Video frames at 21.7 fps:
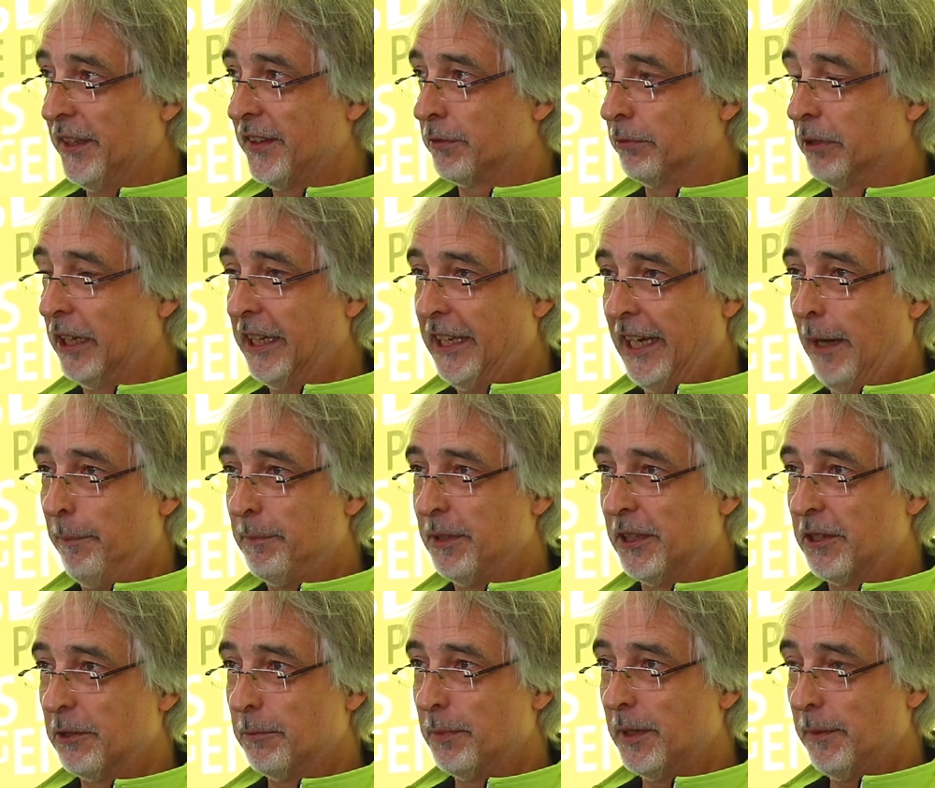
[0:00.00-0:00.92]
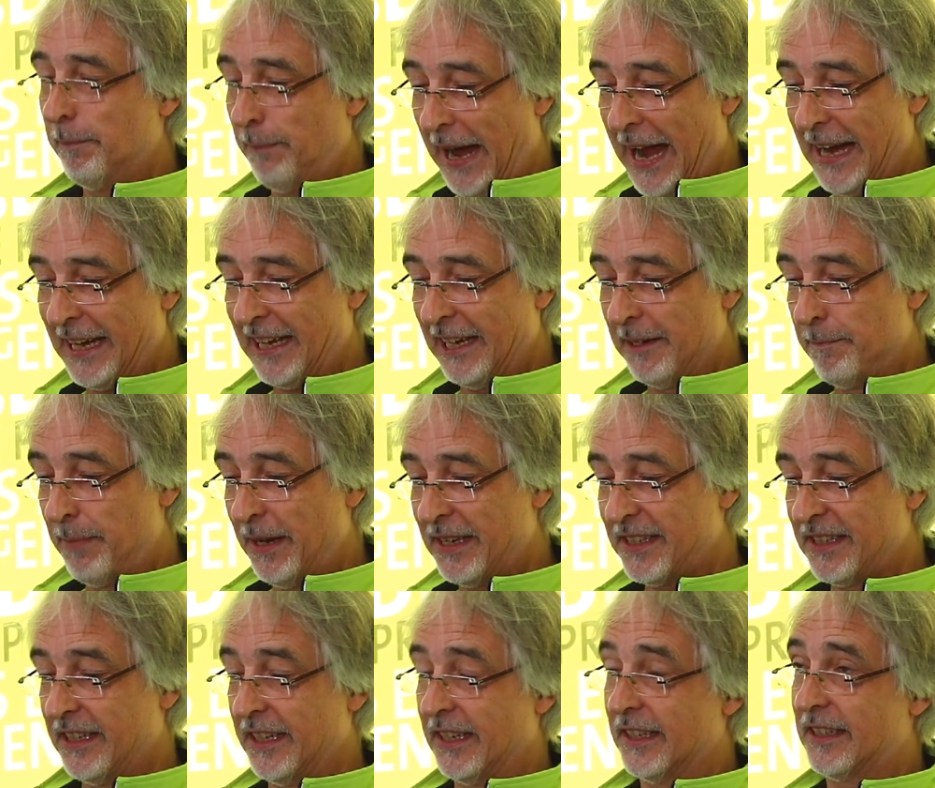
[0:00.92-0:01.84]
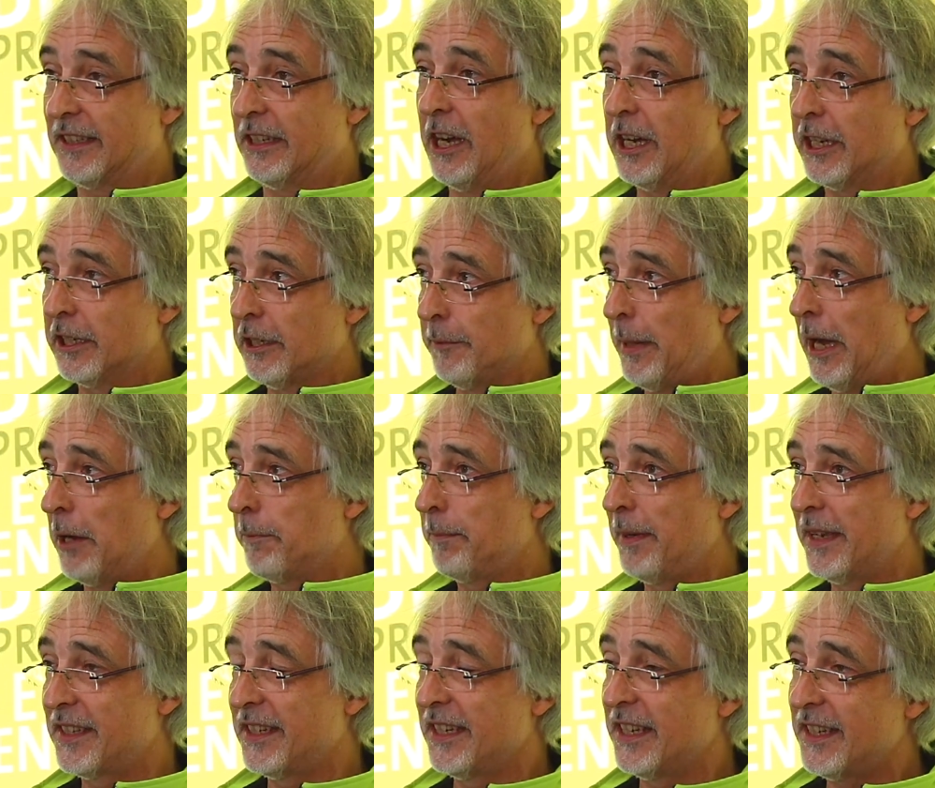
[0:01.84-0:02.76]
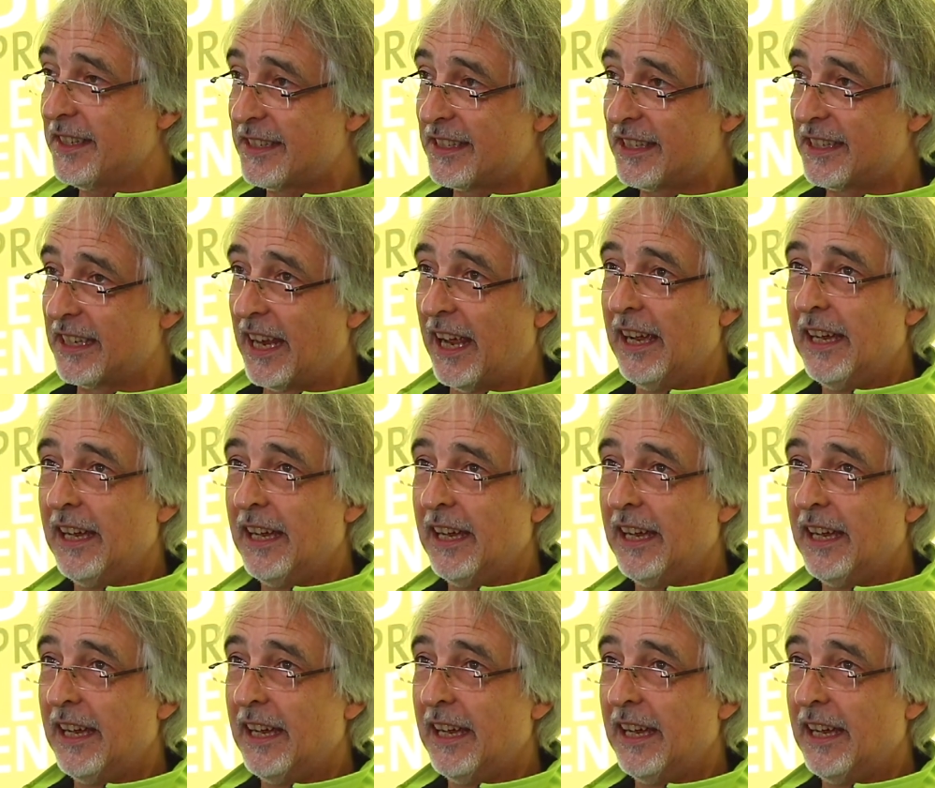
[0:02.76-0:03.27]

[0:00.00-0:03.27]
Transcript: is really happy to be back in business. Talking about business,